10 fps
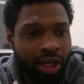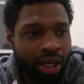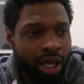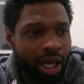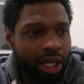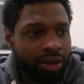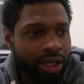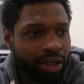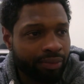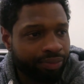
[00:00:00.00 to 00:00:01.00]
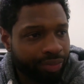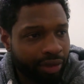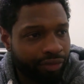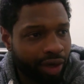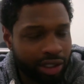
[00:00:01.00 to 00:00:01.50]
and and
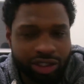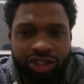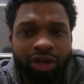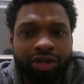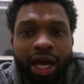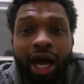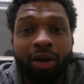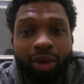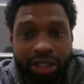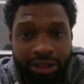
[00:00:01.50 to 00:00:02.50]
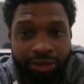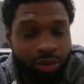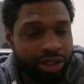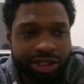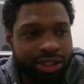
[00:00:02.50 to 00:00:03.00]
and fucking salt the highways every
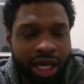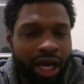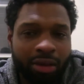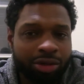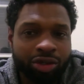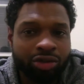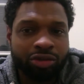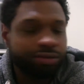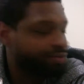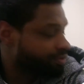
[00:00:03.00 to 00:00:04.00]
winter. Nah, I'm cool.